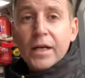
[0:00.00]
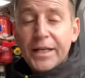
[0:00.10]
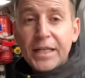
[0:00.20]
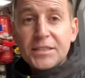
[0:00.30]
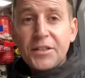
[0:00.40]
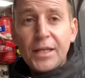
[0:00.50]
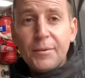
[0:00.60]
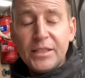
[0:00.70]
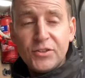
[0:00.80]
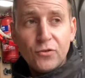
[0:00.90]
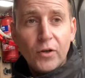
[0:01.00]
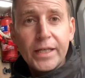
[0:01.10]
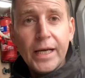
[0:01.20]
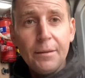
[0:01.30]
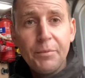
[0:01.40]
And that's the thing with this dry
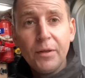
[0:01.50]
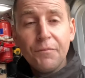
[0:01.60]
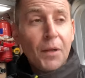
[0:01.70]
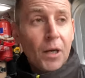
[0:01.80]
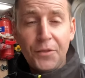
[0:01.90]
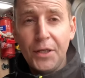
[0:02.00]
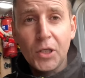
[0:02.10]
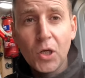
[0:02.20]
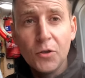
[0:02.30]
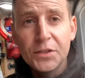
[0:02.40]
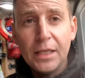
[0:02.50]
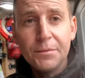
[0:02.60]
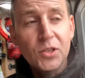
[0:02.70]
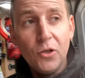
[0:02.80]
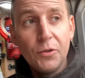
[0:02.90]
cab. I think the
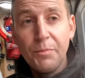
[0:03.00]
concept's good,